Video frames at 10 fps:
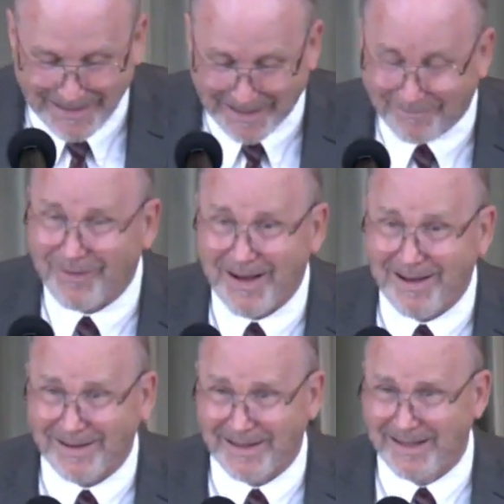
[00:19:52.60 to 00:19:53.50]
and
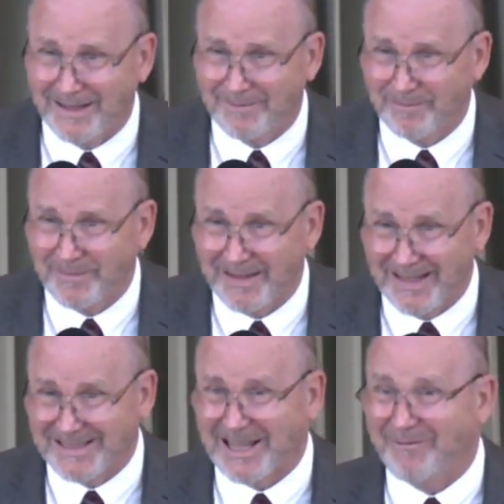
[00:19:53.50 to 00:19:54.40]
folly,
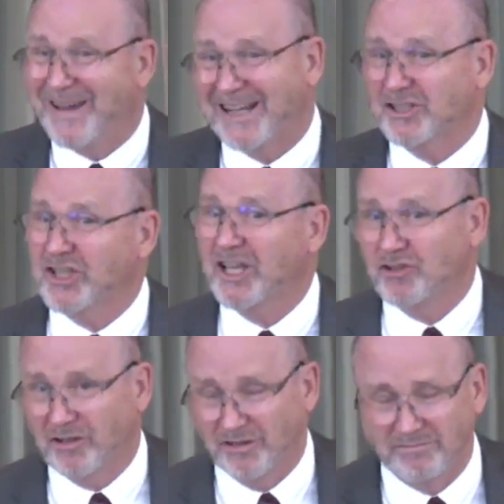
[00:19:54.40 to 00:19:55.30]
it's a
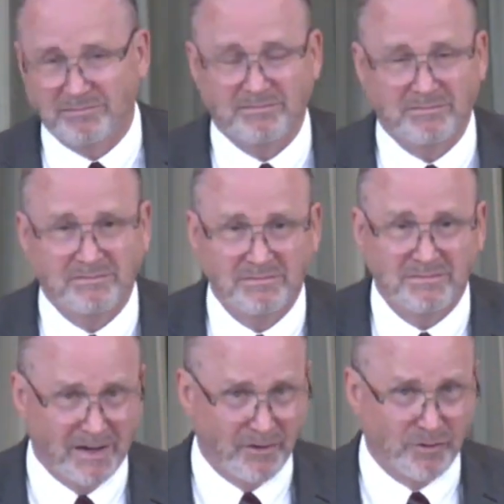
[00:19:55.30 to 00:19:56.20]
vexation
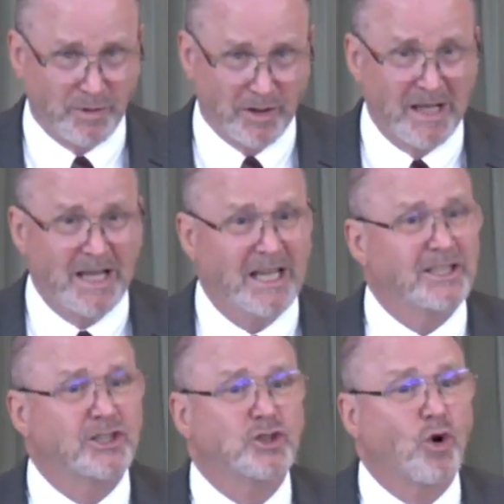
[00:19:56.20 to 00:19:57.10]
of the Spirit.
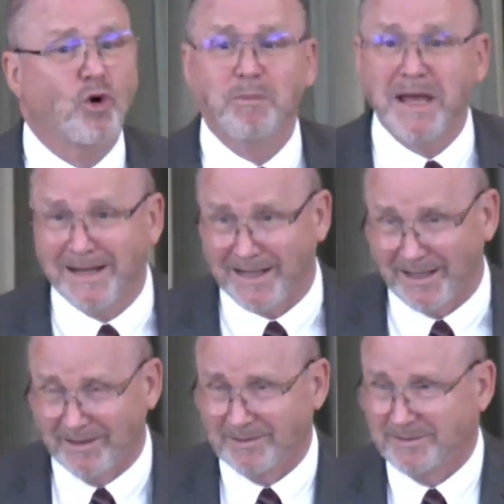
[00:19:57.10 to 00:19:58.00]
It's
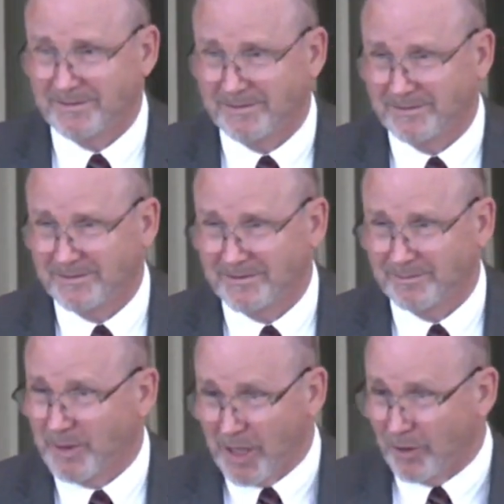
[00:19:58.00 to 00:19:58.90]
tormenting
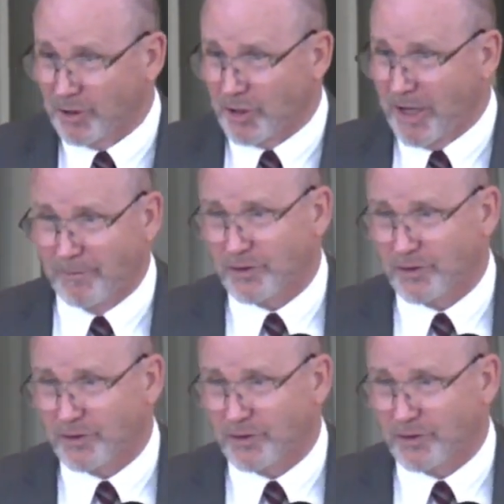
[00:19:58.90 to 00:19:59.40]
because it's never